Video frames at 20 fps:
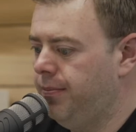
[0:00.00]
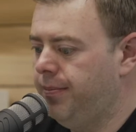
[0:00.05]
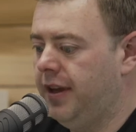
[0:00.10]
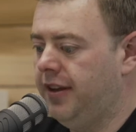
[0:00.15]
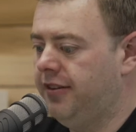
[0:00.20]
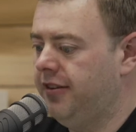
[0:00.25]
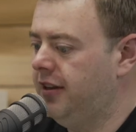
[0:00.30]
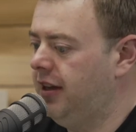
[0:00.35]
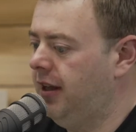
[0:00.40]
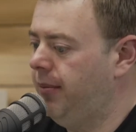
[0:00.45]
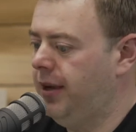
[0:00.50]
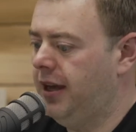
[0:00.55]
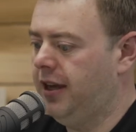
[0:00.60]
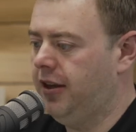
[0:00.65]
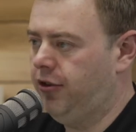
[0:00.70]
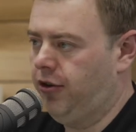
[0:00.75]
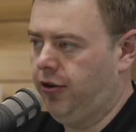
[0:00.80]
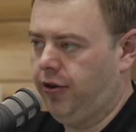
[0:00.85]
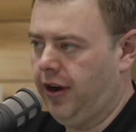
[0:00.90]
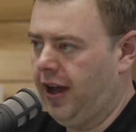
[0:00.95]
Basically making
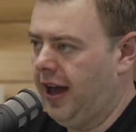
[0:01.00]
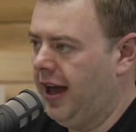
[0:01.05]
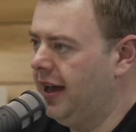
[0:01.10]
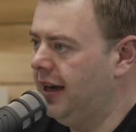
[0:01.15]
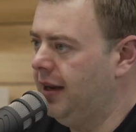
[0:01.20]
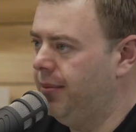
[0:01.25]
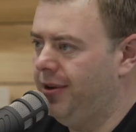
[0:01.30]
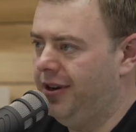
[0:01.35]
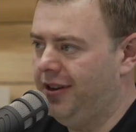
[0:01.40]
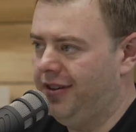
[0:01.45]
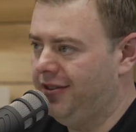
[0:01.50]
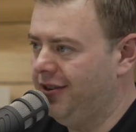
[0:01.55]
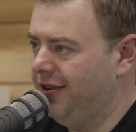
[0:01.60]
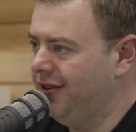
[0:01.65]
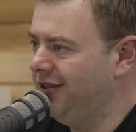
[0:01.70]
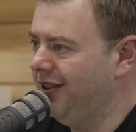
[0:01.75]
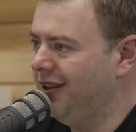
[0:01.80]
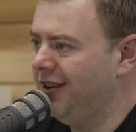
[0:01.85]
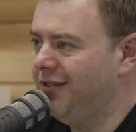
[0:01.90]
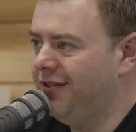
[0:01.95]
sure anybody
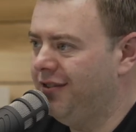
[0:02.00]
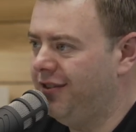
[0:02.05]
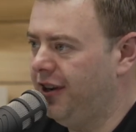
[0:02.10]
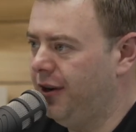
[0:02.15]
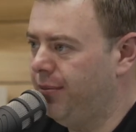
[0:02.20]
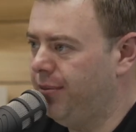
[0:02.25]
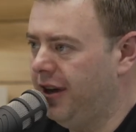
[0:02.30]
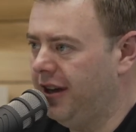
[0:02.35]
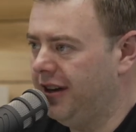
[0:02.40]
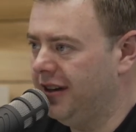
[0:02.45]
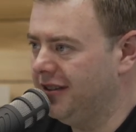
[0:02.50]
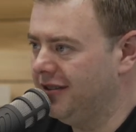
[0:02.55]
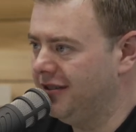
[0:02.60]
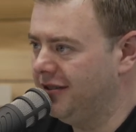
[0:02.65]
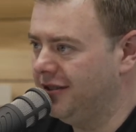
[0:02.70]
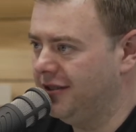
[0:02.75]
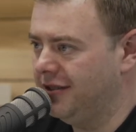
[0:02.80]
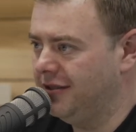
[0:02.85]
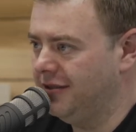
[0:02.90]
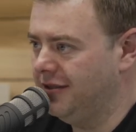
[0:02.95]
searching for your products or
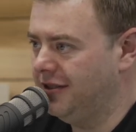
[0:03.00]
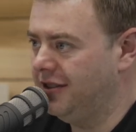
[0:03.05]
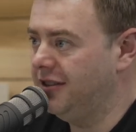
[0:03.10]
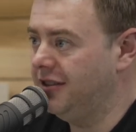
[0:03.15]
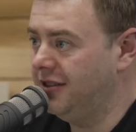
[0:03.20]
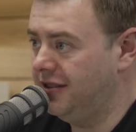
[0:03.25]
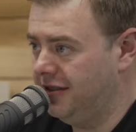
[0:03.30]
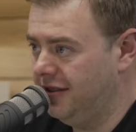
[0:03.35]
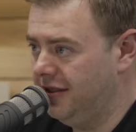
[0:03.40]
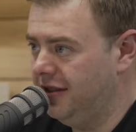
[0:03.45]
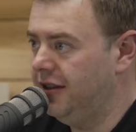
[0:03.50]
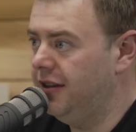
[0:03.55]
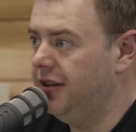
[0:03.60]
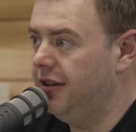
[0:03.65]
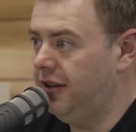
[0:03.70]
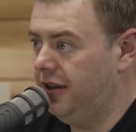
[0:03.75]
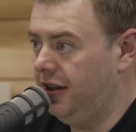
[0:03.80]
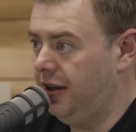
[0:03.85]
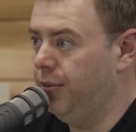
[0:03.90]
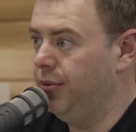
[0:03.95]
services,
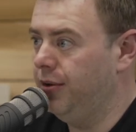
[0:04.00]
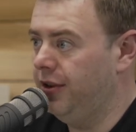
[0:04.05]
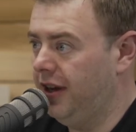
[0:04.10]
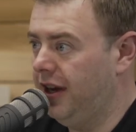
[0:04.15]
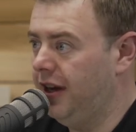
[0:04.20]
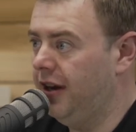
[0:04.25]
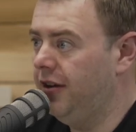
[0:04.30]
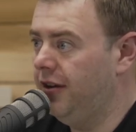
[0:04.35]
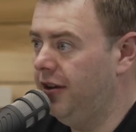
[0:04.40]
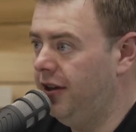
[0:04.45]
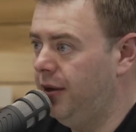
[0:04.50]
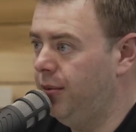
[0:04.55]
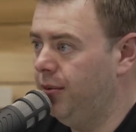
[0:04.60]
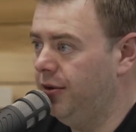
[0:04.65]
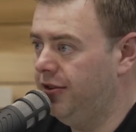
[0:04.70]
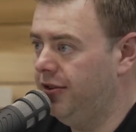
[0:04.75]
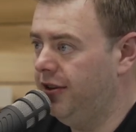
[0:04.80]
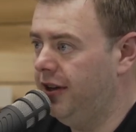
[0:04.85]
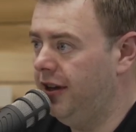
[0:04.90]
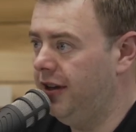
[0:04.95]
you were there, you were
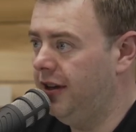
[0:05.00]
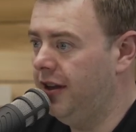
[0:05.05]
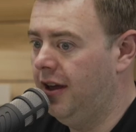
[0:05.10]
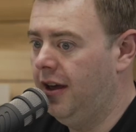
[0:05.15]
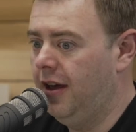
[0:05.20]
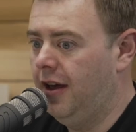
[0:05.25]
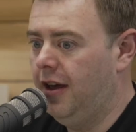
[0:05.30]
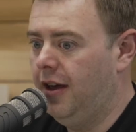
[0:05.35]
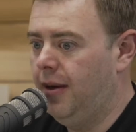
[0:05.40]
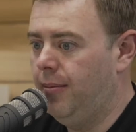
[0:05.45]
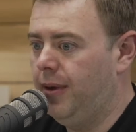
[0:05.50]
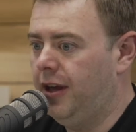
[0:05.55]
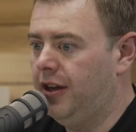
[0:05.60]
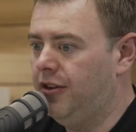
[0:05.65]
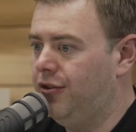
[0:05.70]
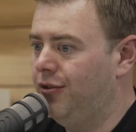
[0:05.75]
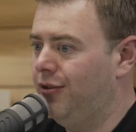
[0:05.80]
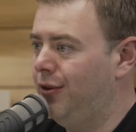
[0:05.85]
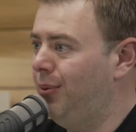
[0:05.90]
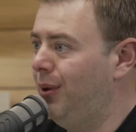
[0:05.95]
seen. Making
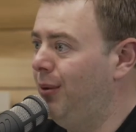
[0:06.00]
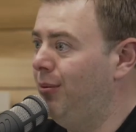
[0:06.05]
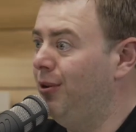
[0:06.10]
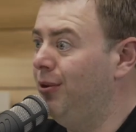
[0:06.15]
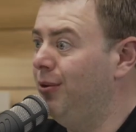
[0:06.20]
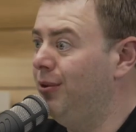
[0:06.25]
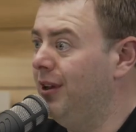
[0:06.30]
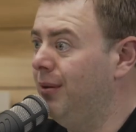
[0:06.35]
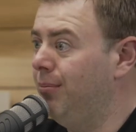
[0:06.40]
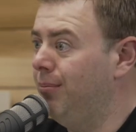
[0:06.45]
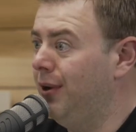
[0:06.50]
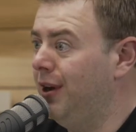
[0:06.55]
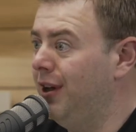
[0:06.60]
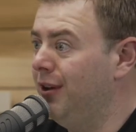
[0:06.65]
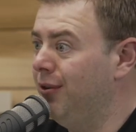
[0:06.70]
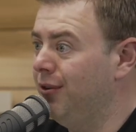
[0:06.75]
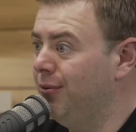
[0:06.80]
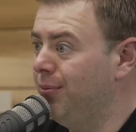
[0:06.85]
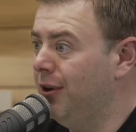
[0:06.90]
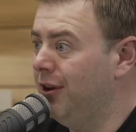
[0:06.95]
sure the people who didn't buy
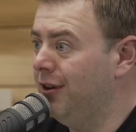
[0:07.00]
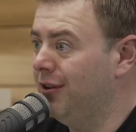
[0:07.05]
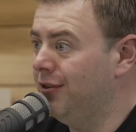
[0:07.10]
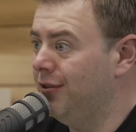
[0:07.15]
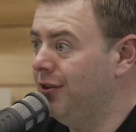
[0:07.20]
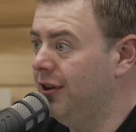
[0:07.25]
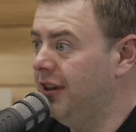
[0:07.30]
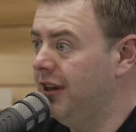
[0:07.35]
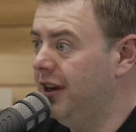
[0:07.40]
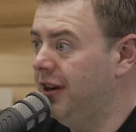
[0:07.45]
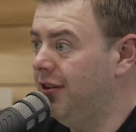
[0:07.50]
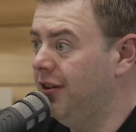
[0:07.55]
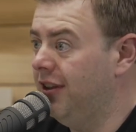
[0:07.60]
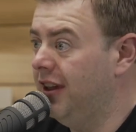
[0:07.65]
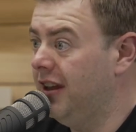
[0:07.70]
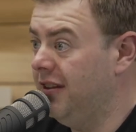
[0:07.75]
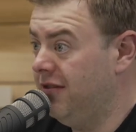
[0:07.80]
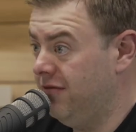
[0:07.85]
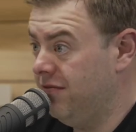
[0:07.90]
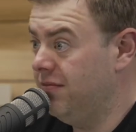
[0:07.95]
those products right there and
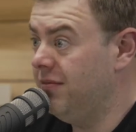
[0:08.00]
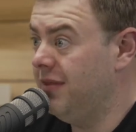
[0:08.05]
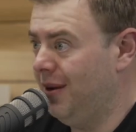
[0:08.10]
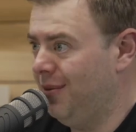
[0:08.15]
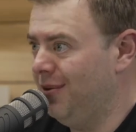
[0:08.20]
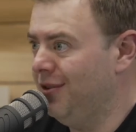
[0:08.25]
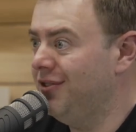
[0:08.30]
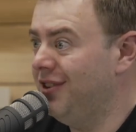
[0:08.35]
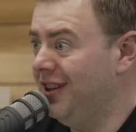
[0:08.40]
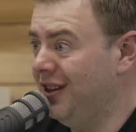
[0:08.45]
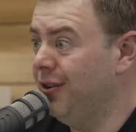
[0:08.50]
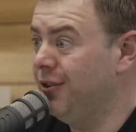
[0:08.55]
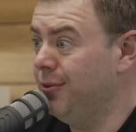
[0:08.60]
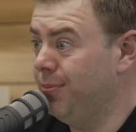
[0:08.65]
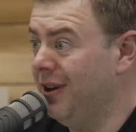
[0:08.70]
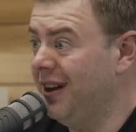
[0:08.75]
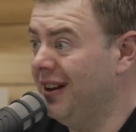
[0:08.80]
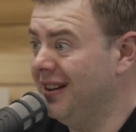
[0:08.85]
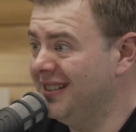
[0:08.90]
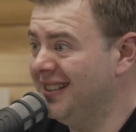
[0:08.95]
then they were seeing those
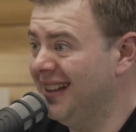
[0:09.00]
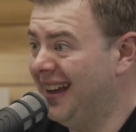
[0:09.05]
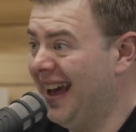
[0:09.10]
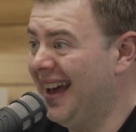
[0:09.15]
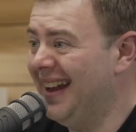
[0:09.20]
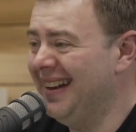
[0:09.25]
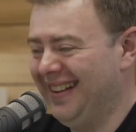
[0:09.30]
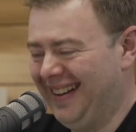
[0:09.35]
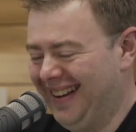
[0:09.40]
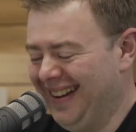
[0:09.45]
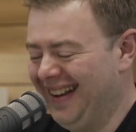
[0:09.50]
products again.